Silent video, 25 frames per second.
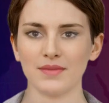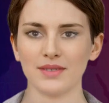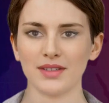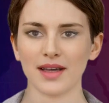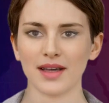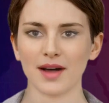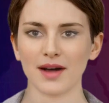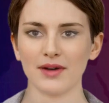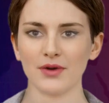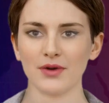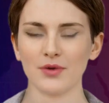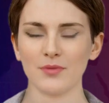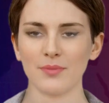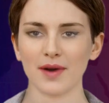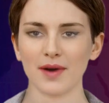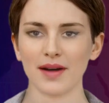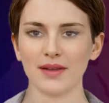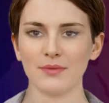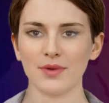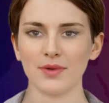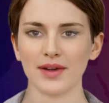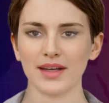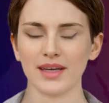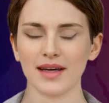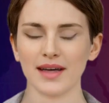Yair
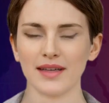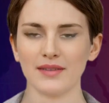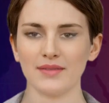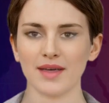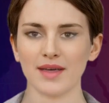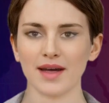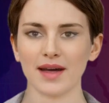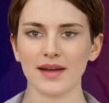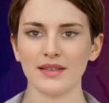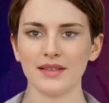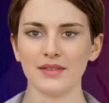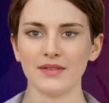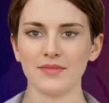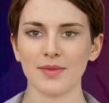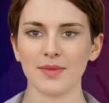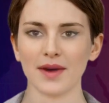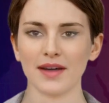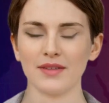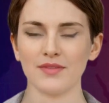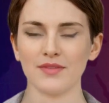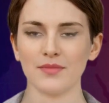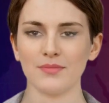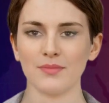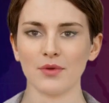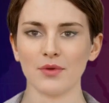Rodriguez had his
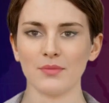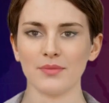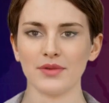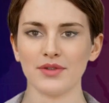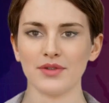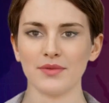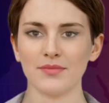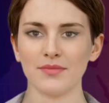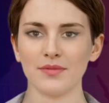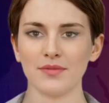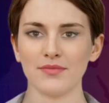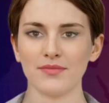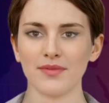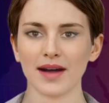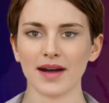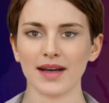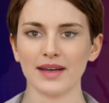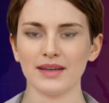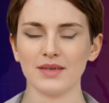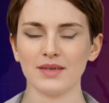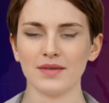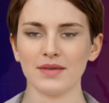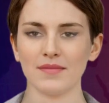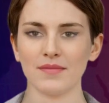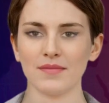best moment of the
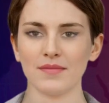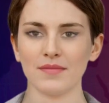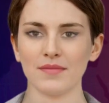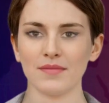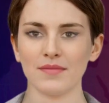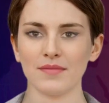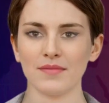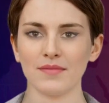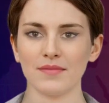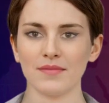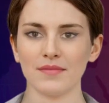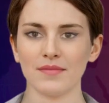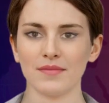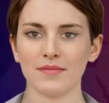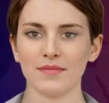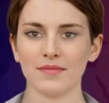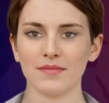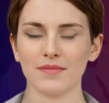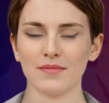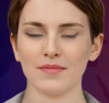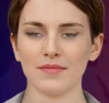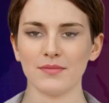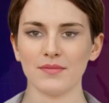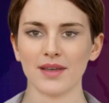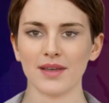fight.
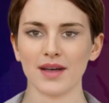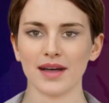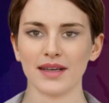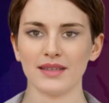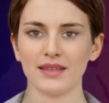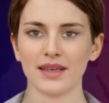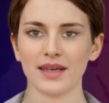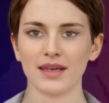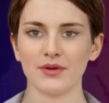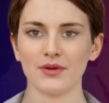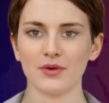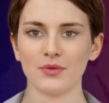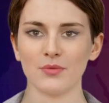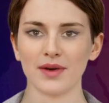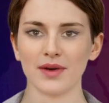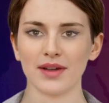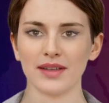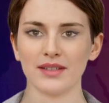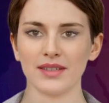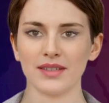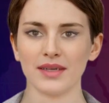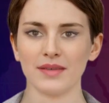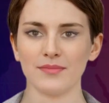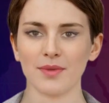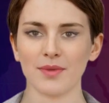Landing a
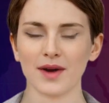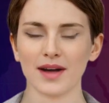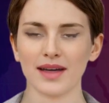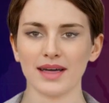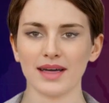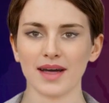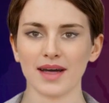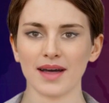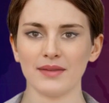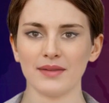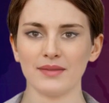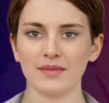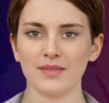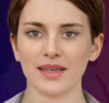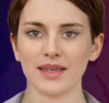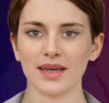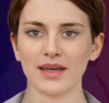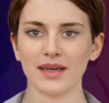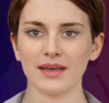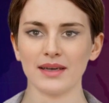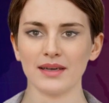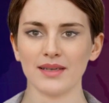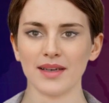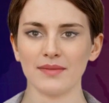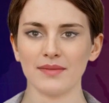grazing right head
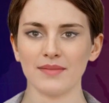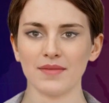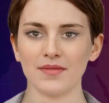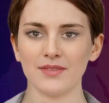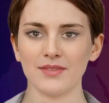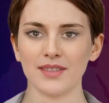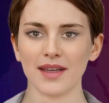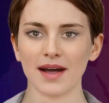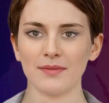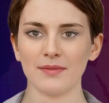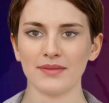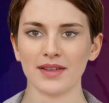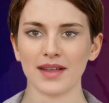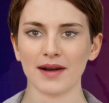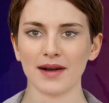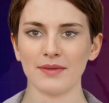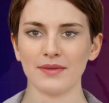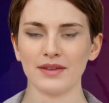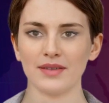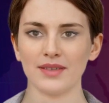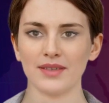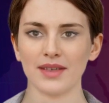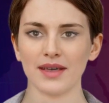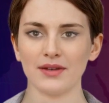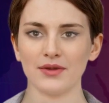kick that snapped
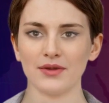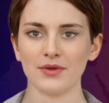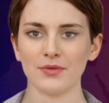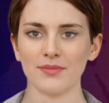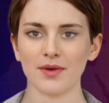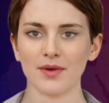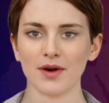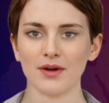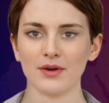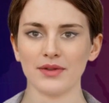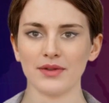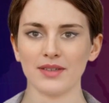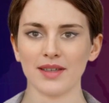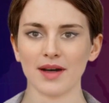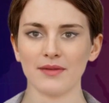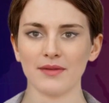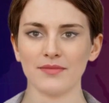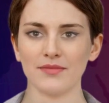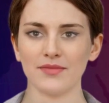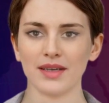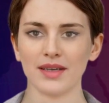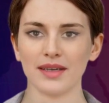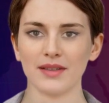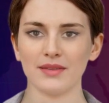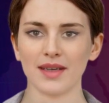Alexander
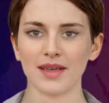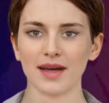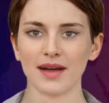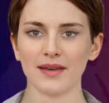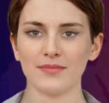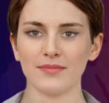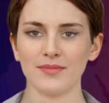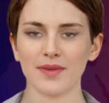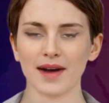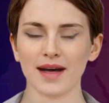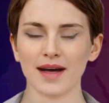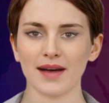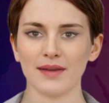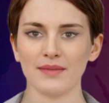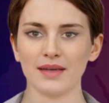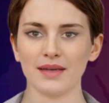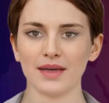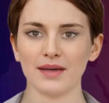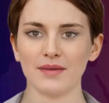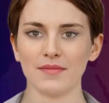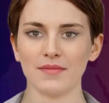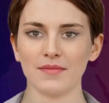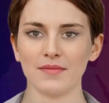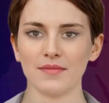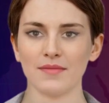Volkanovski's head
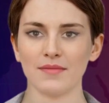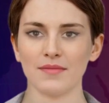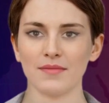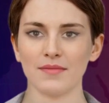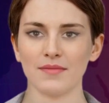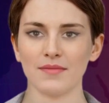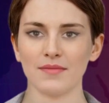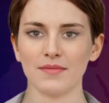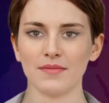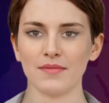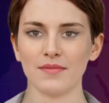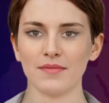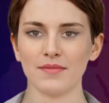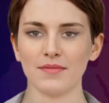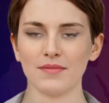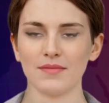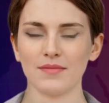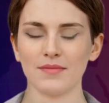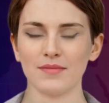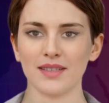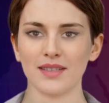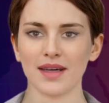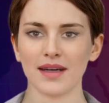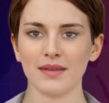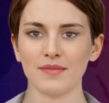back.
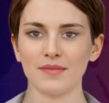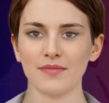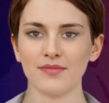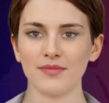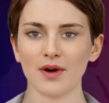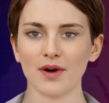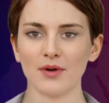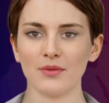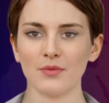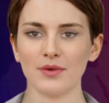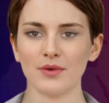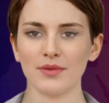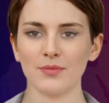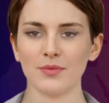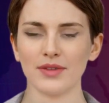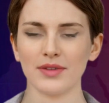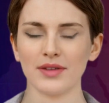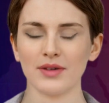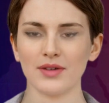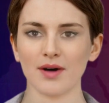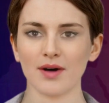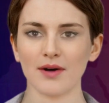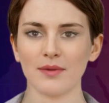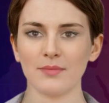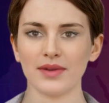Then following
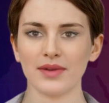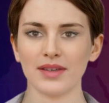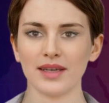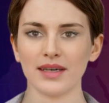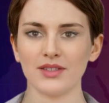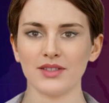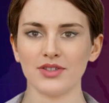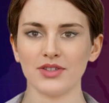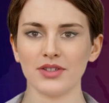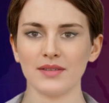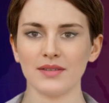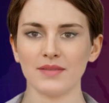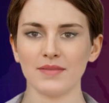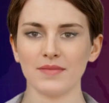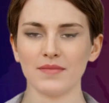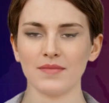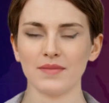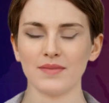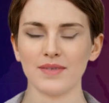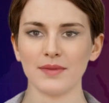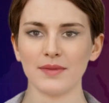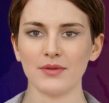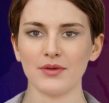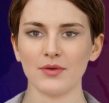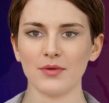with a combination,
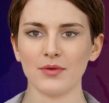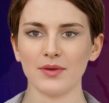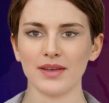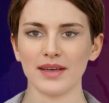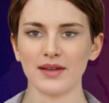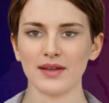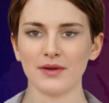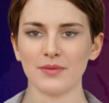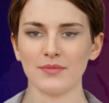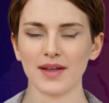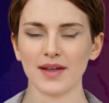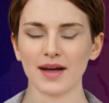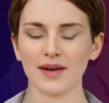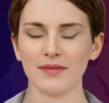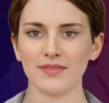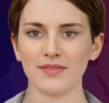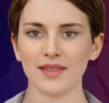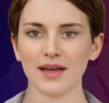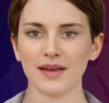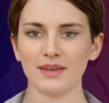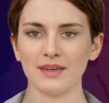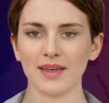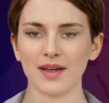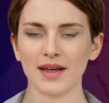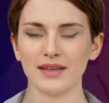including a
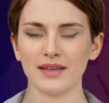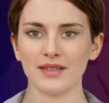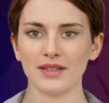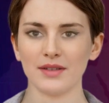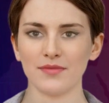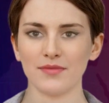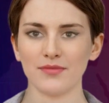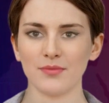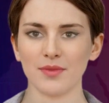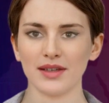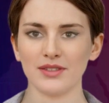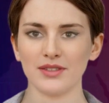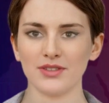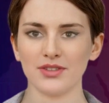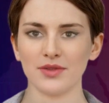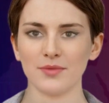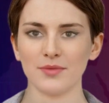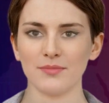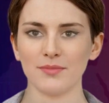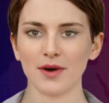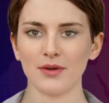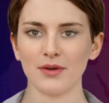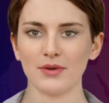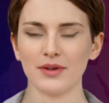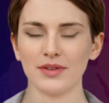left that landed flush
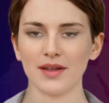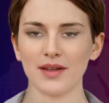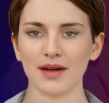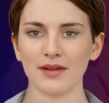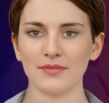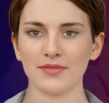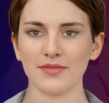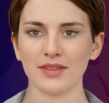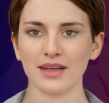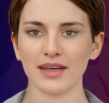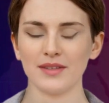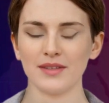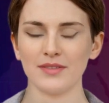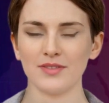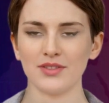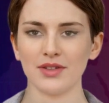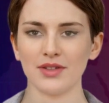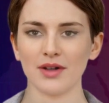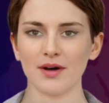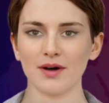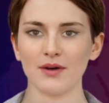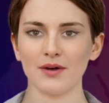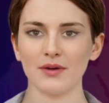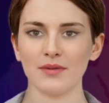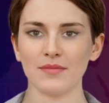to Volkanovski's
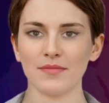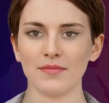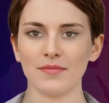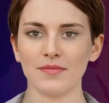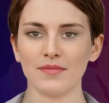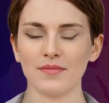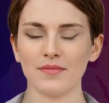jaw.